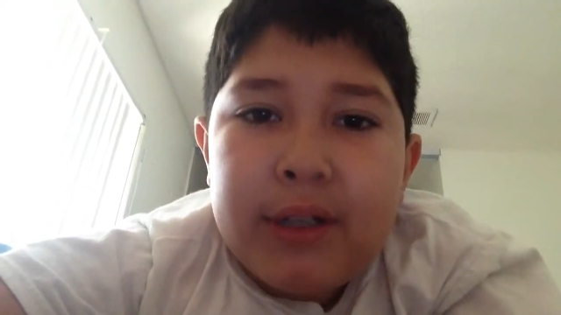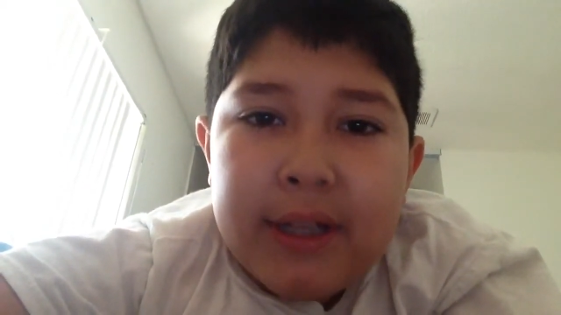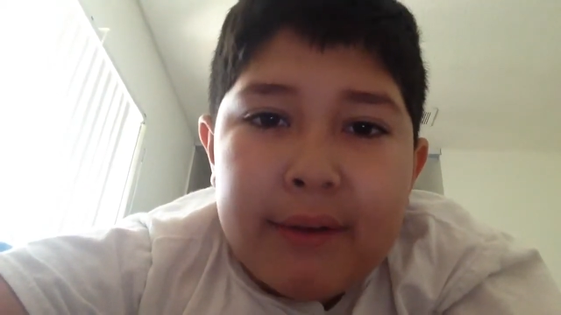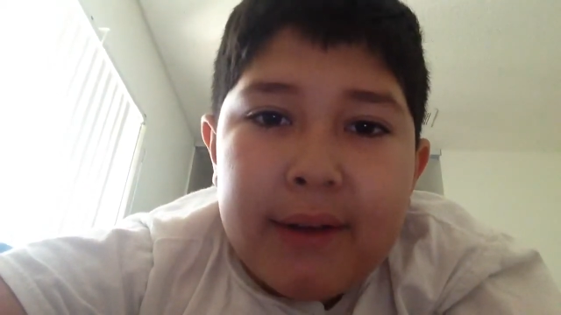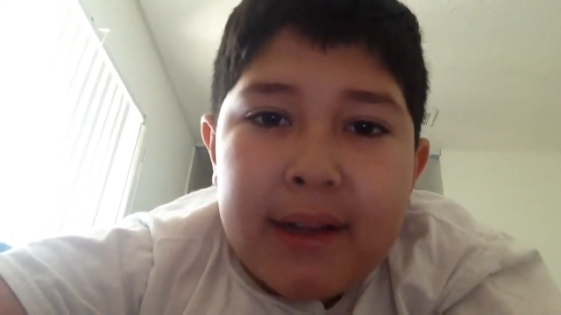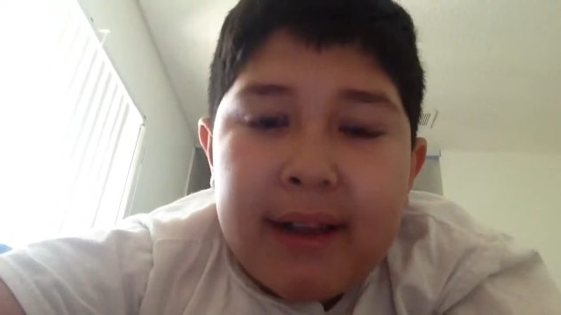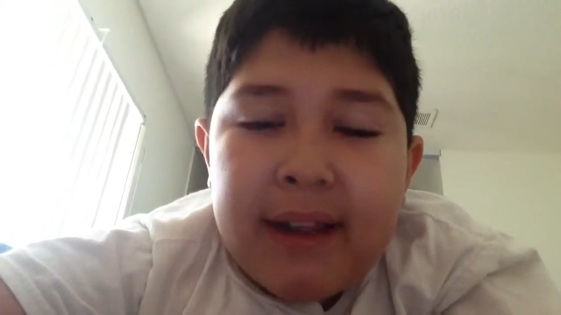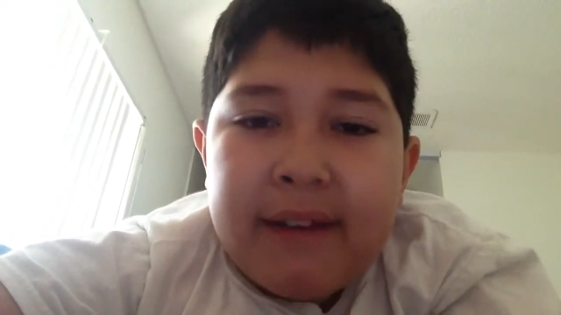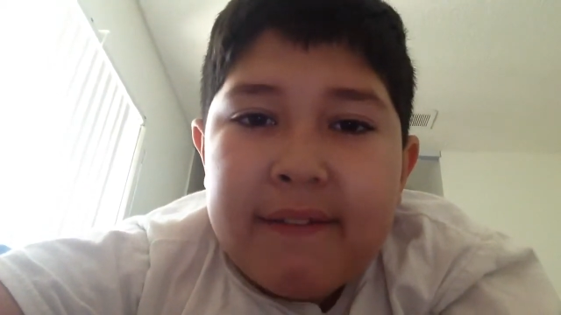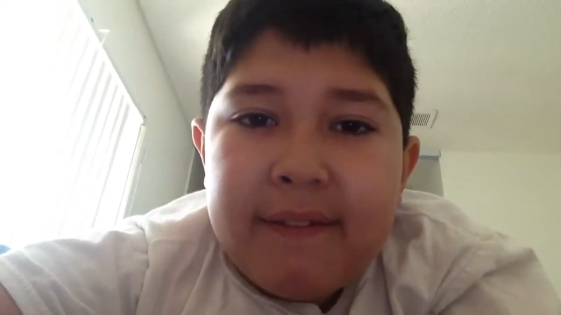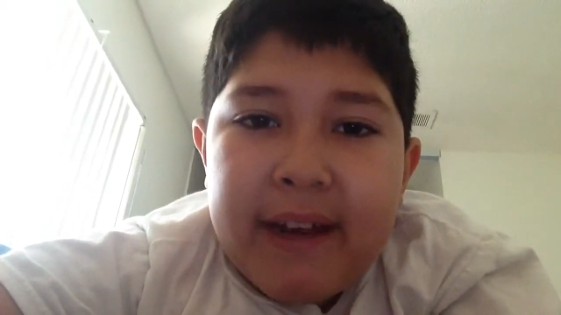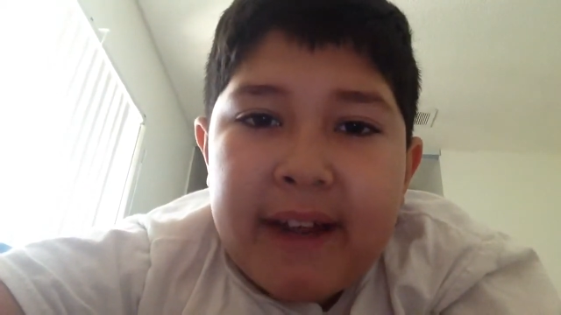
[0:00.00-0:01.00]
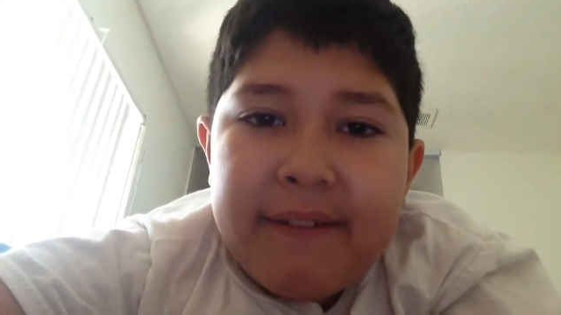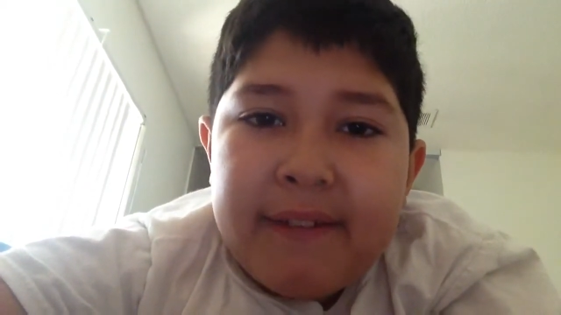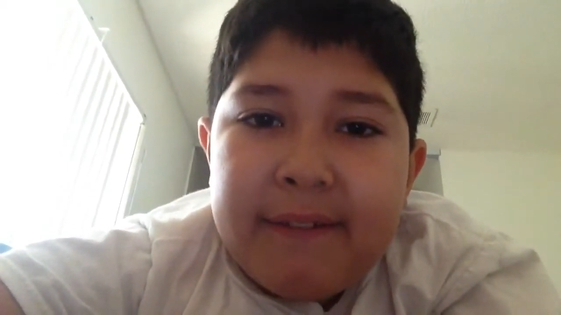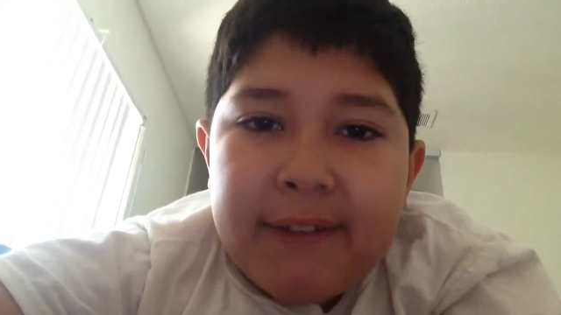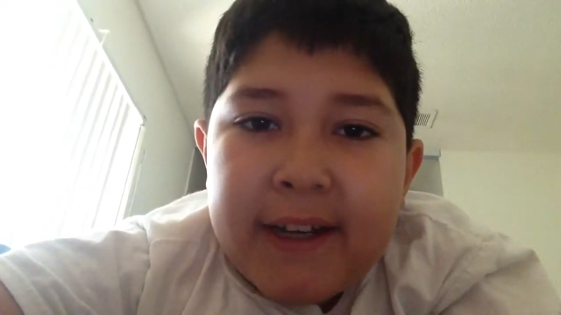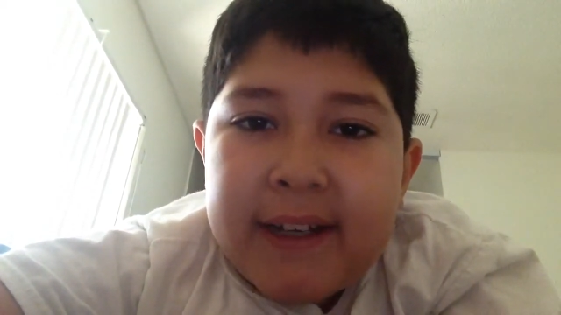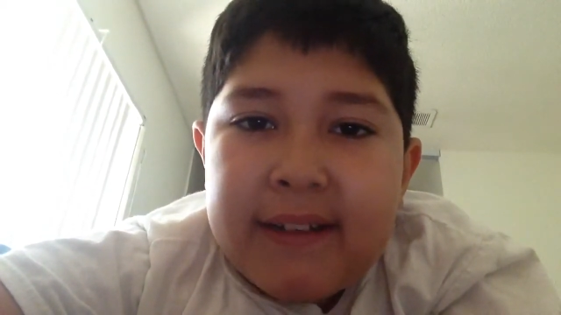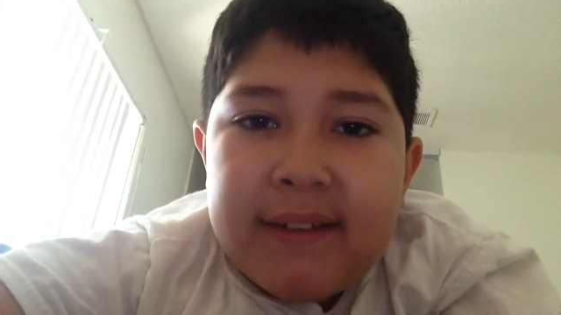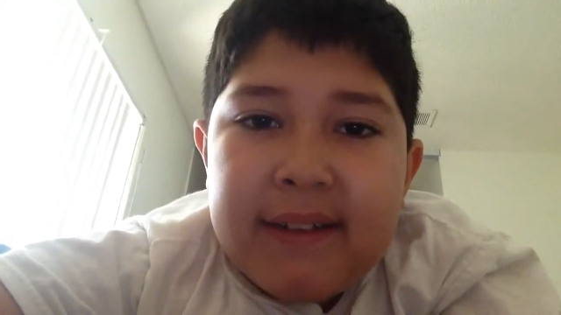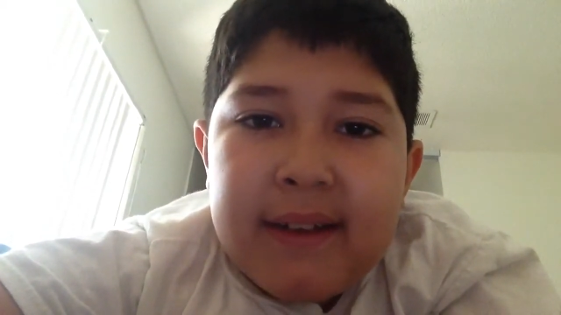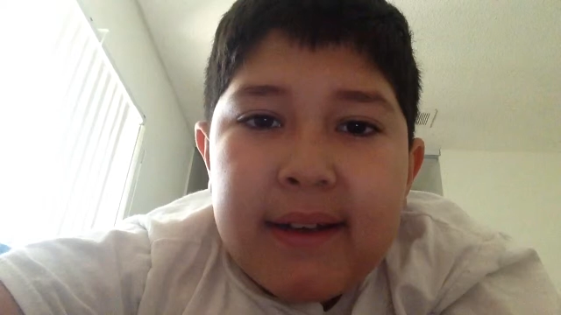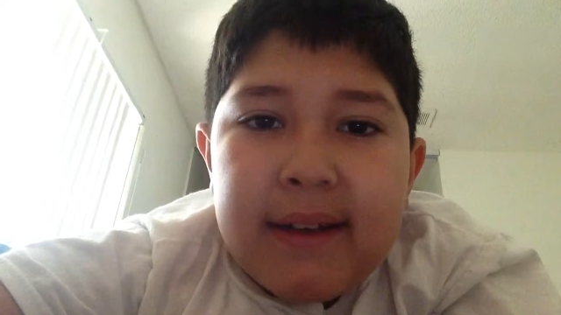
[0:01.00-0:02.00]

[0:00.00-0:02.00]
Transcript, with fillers: They really like FNAF at Freddy's,